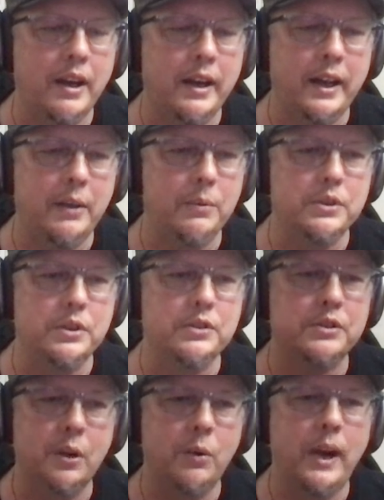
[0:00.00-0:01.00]
And he was
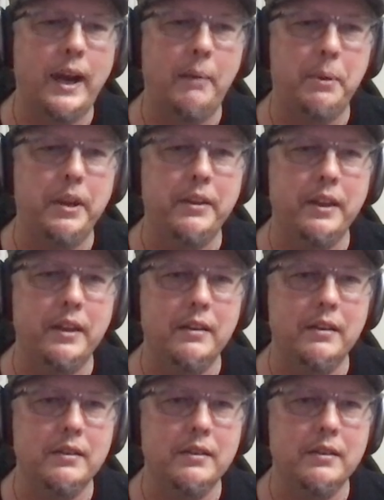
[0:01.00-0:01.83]
just so happy that